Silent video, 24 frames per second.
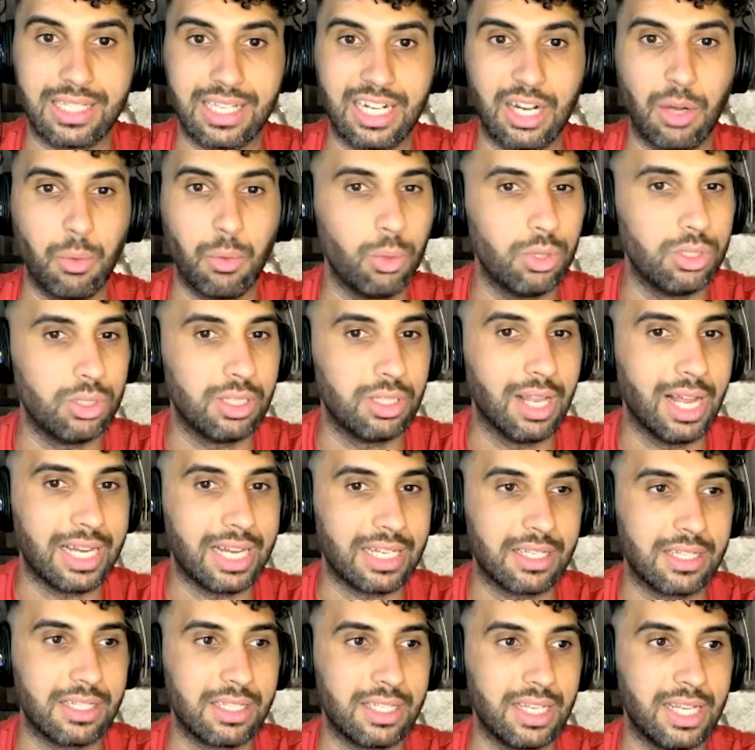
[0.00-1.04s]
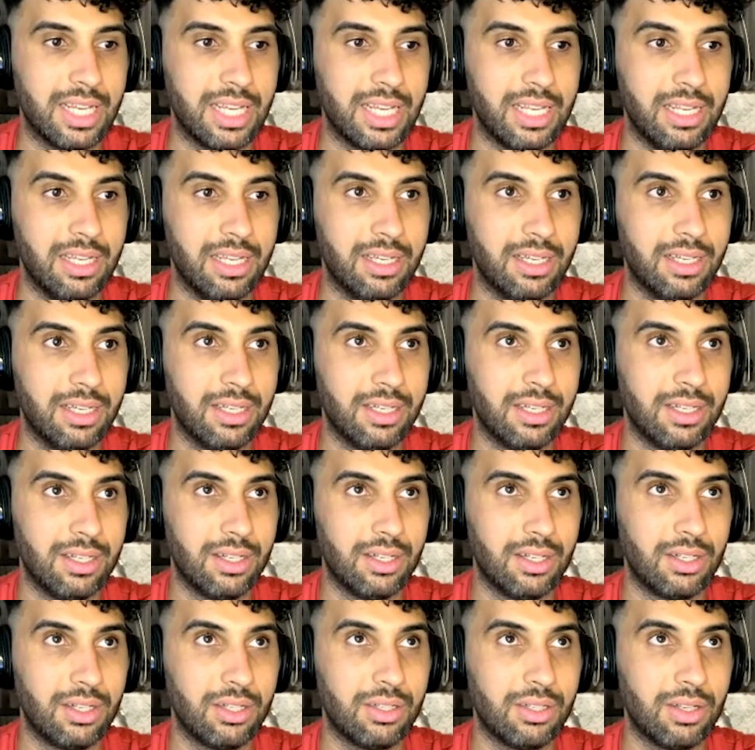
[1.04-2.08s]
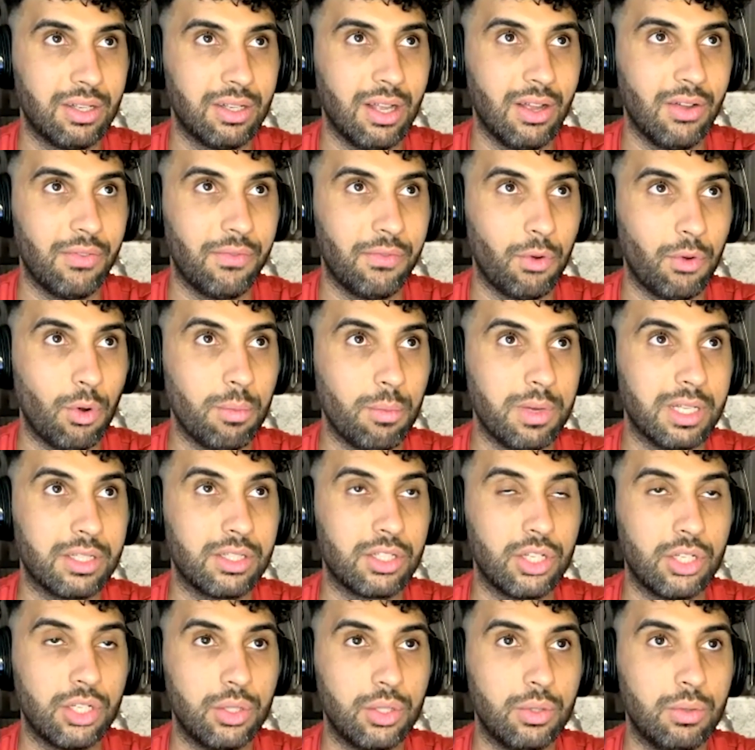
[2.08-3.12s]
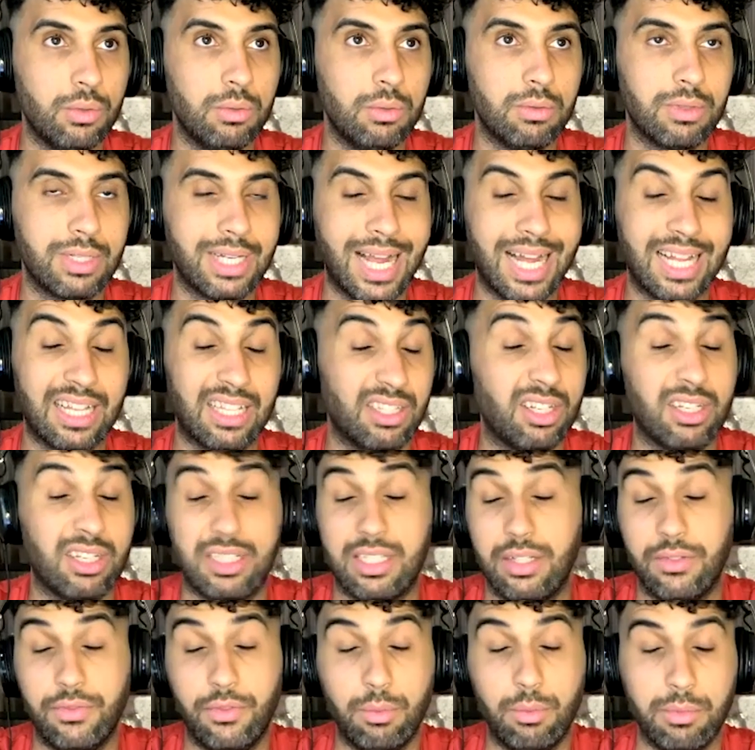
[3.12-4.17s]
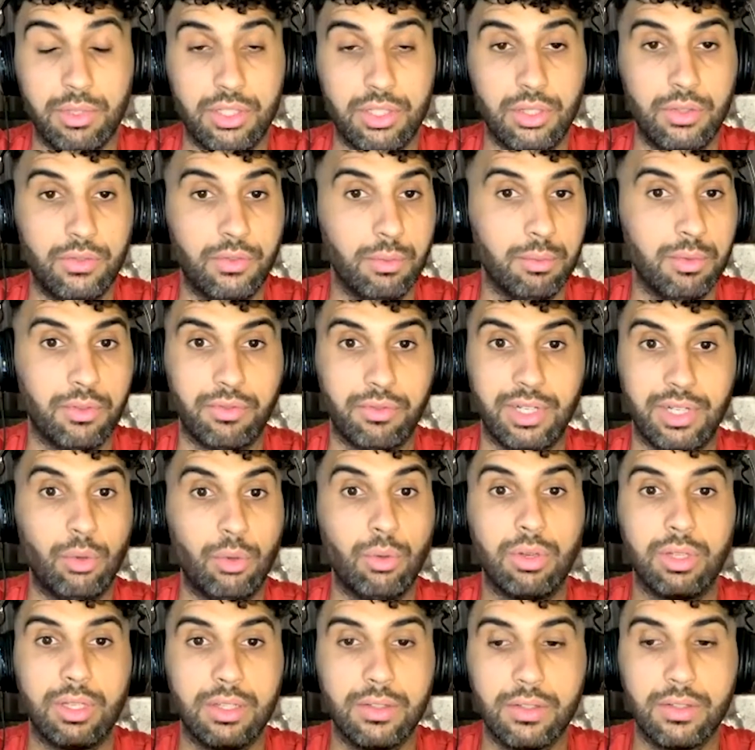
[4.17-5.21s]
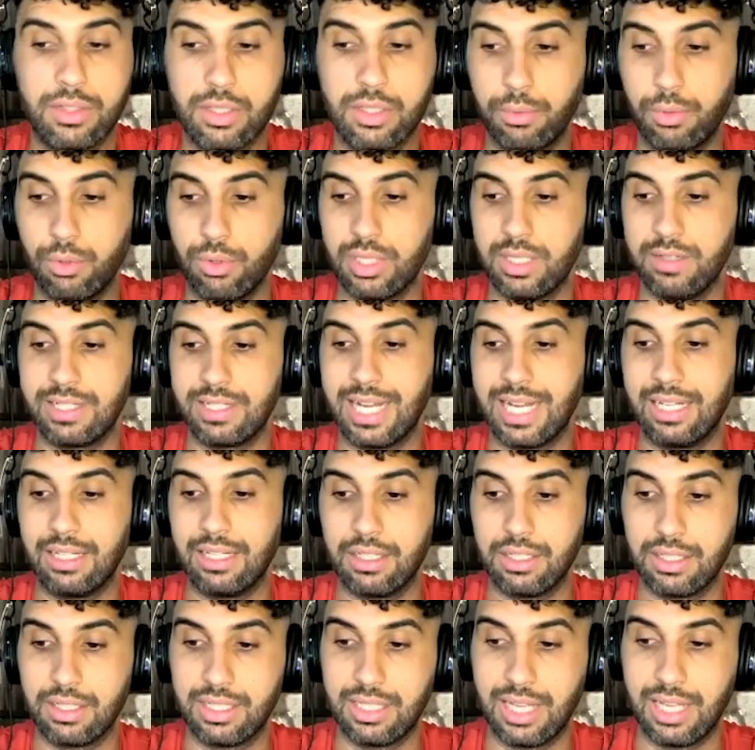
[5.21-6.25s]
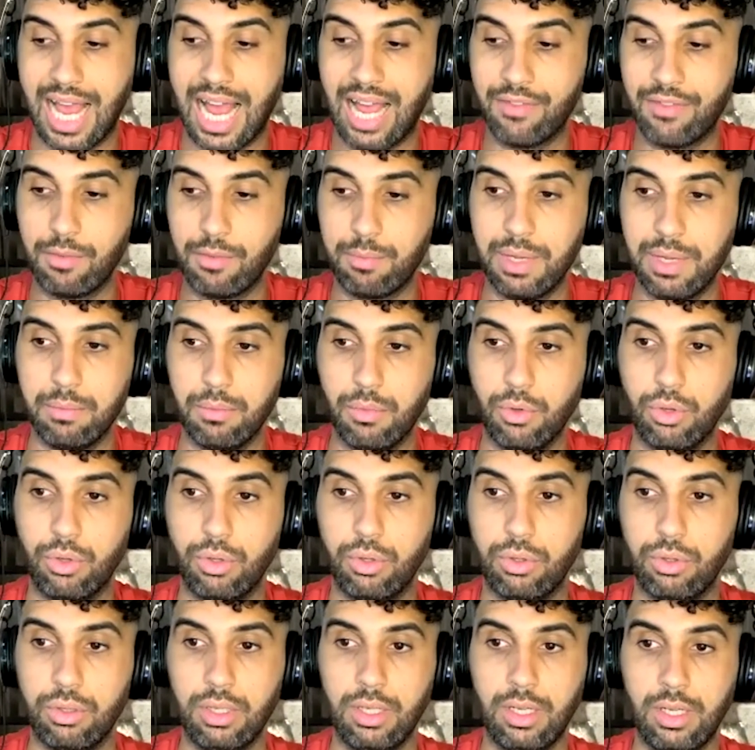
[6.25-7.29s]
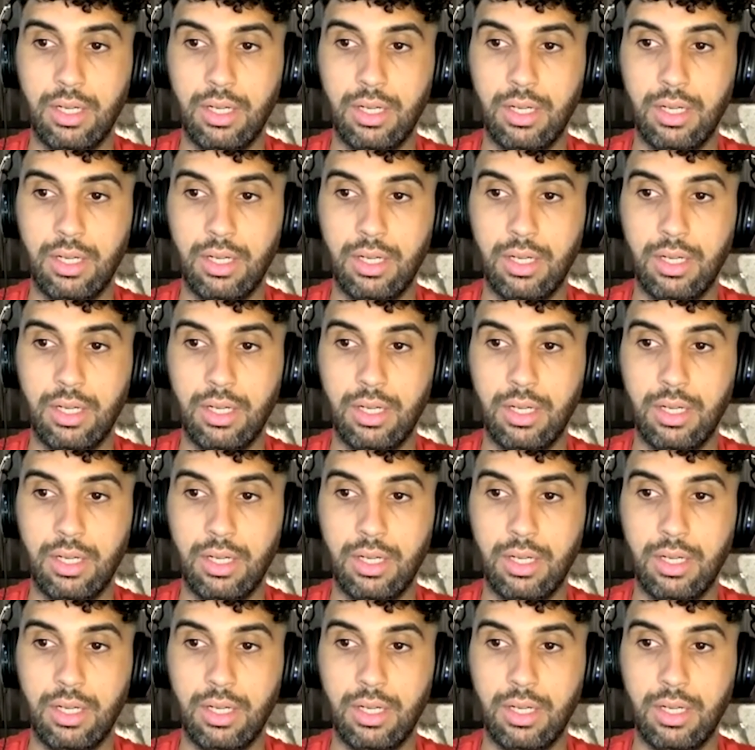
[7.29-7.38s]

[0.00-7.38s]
And I would like to see a Formula 2 calendar, let's say Formula 2, Formula 3, all the support series calendars have a bit more